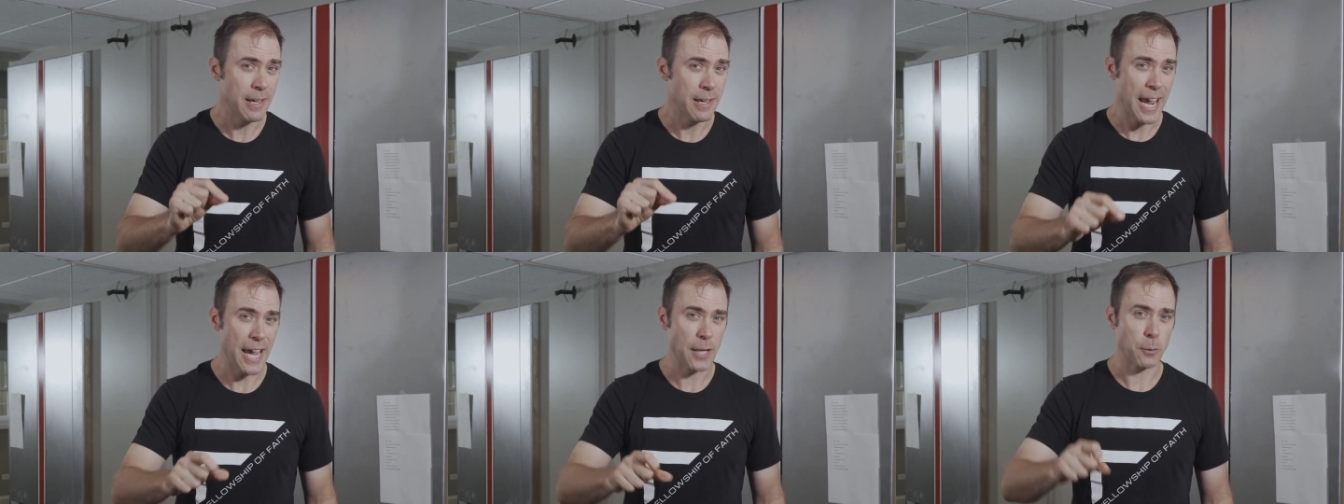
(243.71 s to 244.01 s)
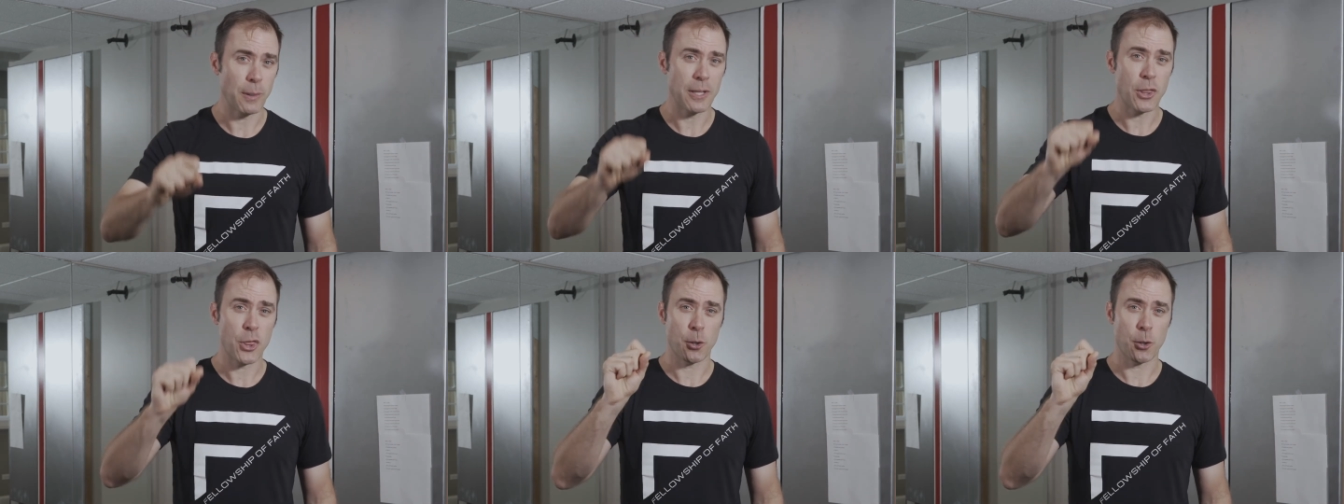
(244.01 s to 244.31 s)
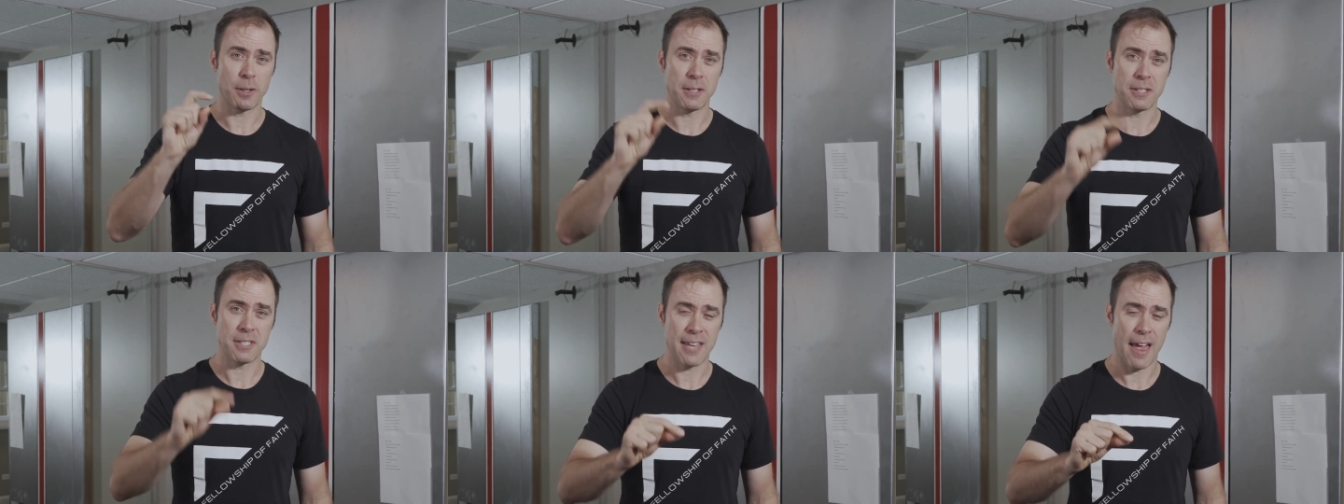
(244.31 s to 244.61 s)
and read
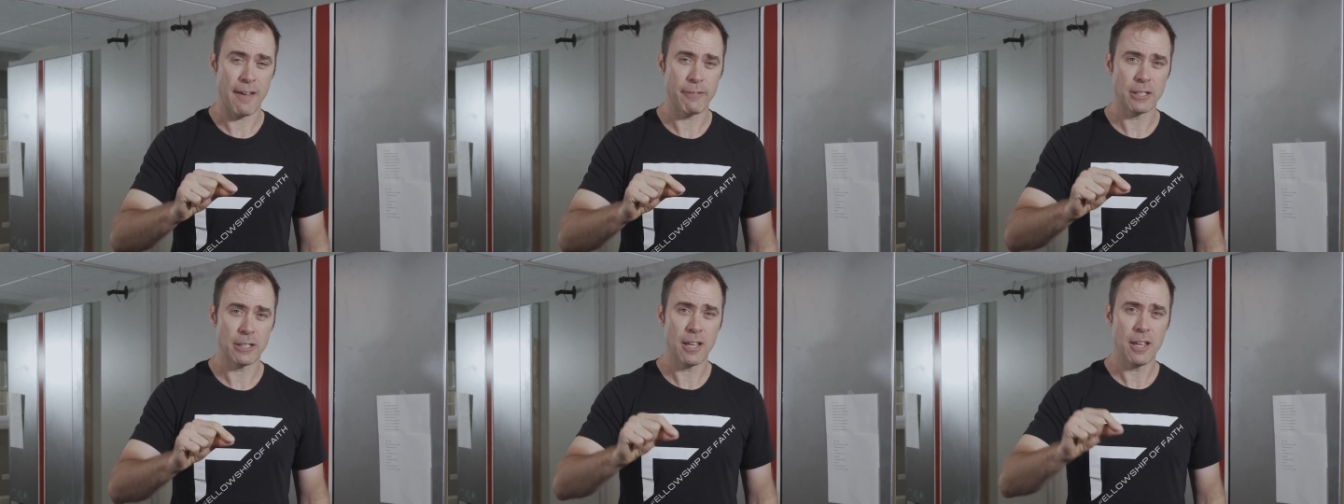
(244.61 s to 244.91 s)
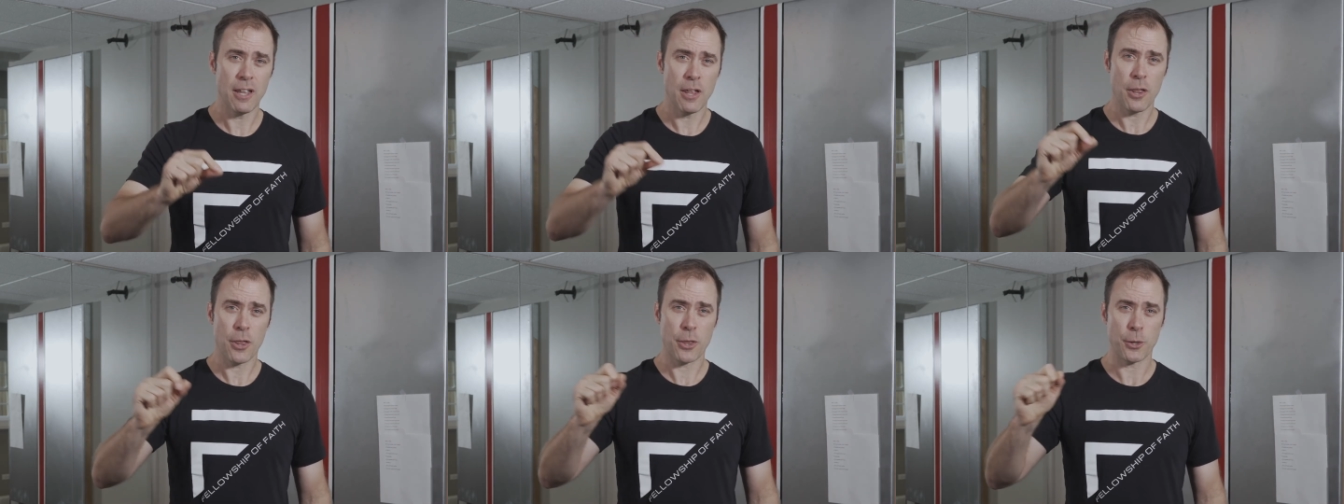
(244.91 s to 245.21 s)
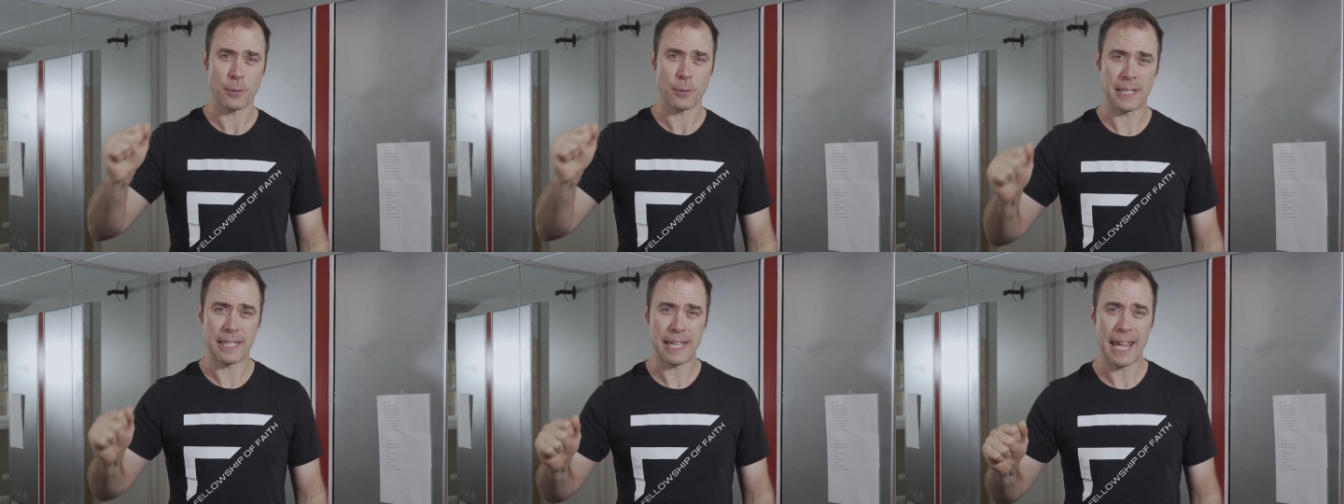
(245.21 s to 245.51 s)
37,
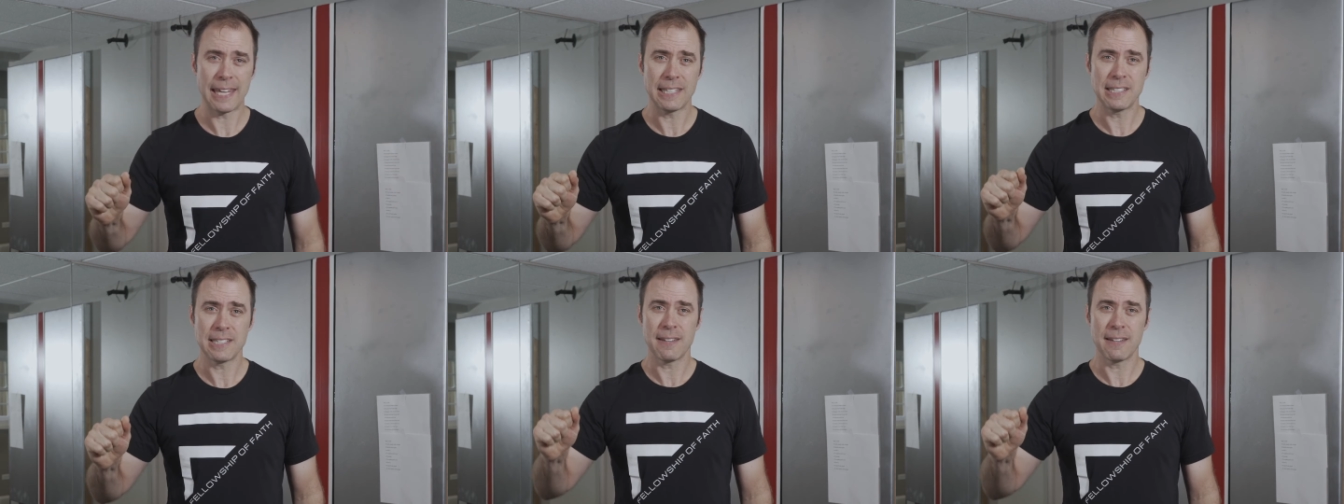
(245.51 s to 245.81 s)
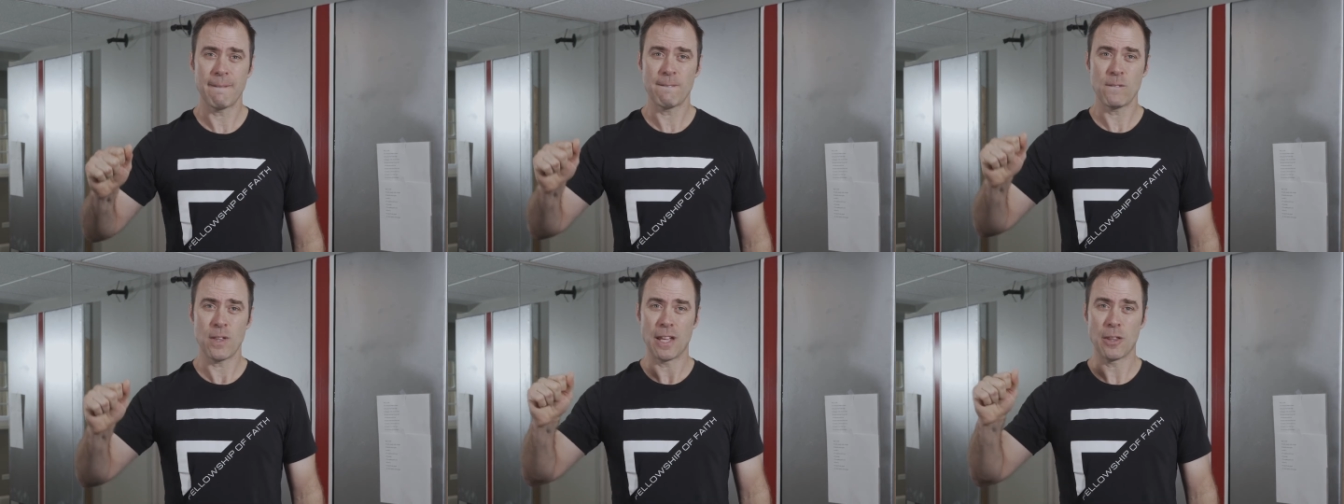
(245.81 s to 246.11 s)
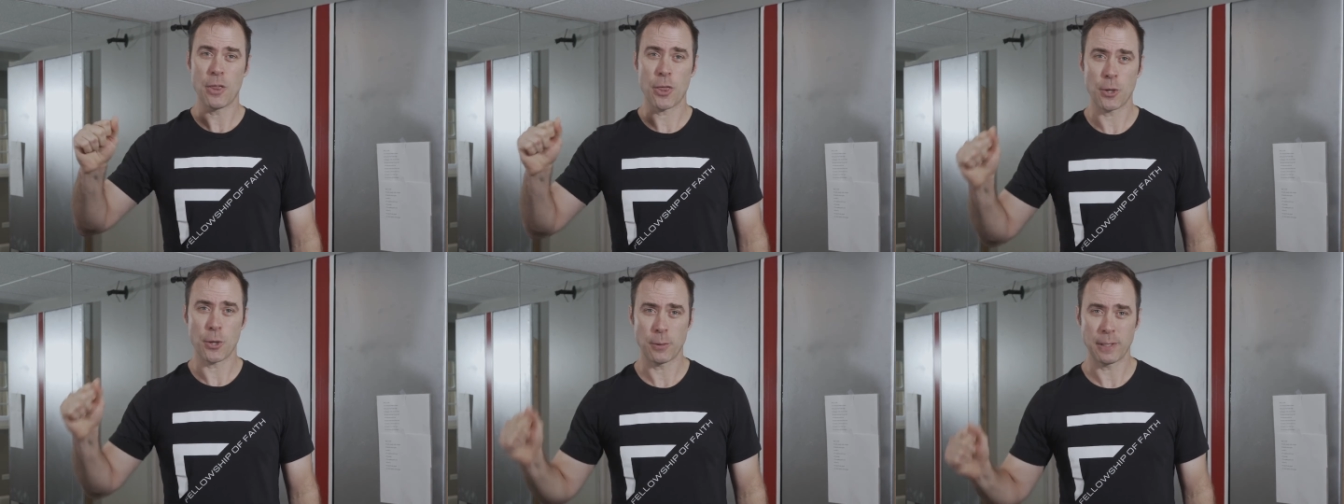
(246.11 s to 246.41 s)
38,
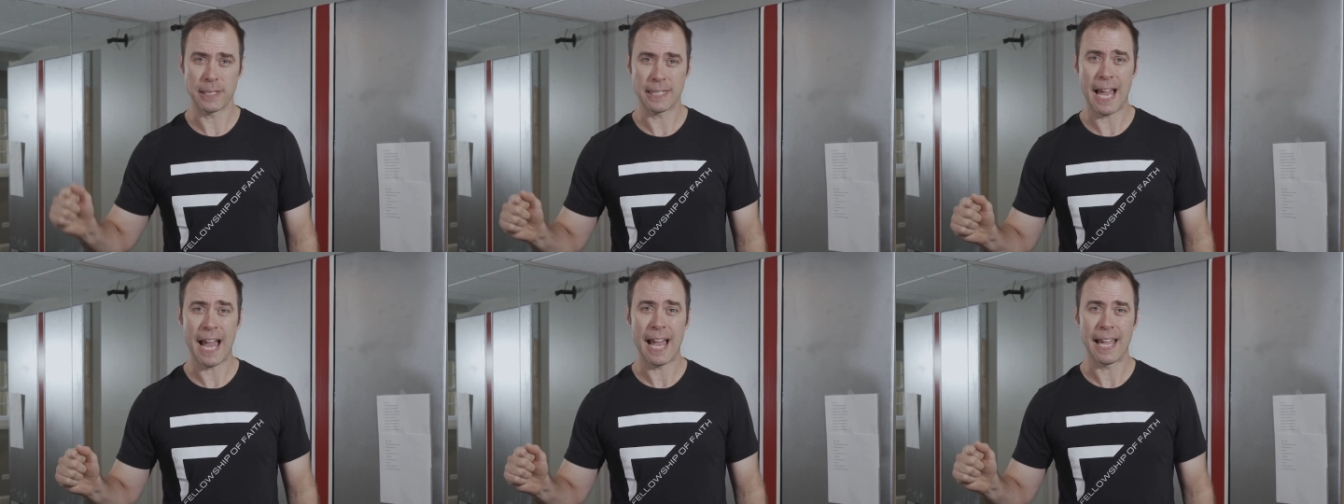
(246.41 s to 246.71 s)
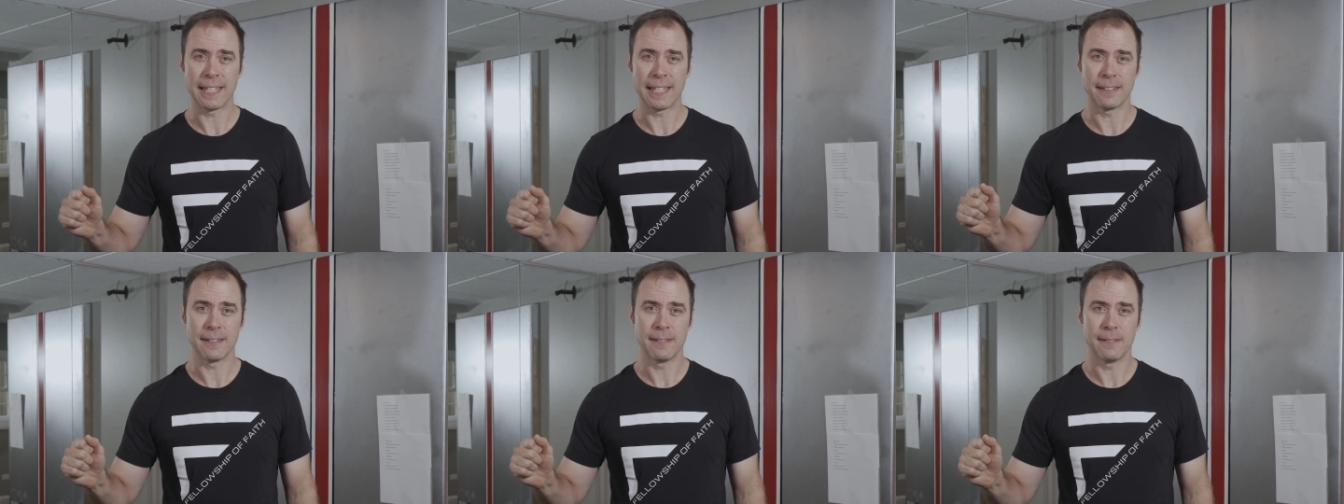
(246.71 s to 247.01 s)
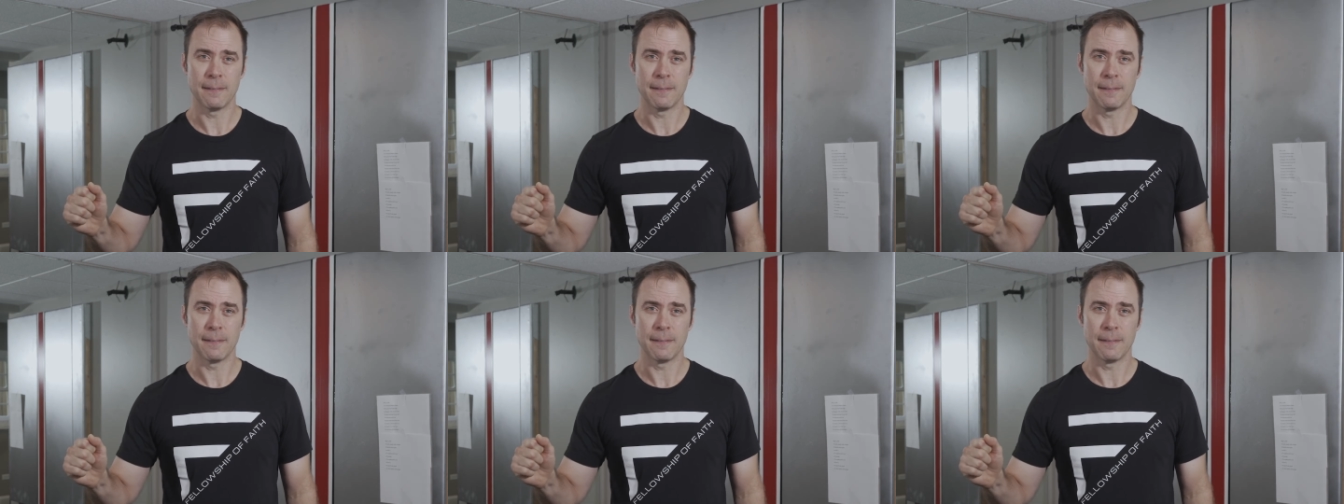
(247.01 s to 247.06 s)
and 39.